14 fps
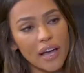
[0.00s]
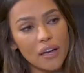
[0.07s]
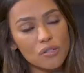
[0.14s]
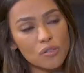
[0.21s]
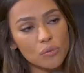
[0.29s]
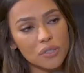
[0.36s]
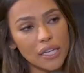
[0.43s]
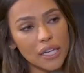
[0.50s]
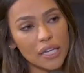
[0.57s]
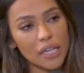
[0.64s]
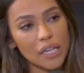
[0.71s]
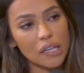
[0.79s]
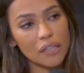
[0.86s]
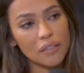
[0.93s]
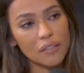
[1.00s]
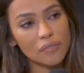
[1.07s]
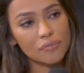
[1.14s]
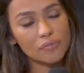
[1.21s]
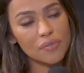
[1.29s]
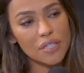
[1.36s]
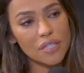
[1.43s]
casual
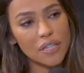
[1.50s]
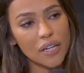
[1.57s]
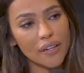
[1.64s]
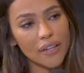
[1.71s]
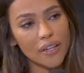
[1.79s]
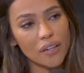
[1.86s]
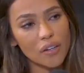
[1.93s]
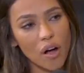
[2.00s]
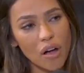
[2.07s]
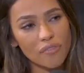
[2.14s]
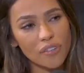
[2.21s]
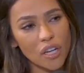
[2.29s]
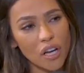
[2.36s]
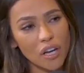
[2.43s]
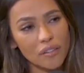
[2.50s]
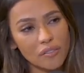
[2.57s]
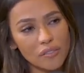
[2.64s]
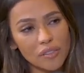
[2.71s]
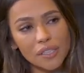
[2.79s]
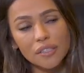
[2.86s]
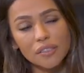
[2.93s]
dating scenario off and
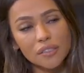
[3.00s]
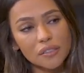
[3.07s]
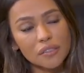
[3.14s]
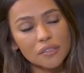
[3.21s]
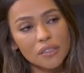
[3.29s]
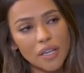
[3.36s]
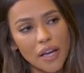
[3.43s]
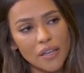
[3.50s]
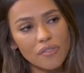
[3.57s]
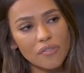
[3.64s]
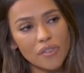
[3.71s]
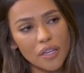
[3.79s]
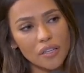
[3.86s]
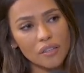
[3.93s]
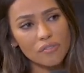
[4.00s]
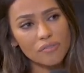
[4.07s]
on. For, kind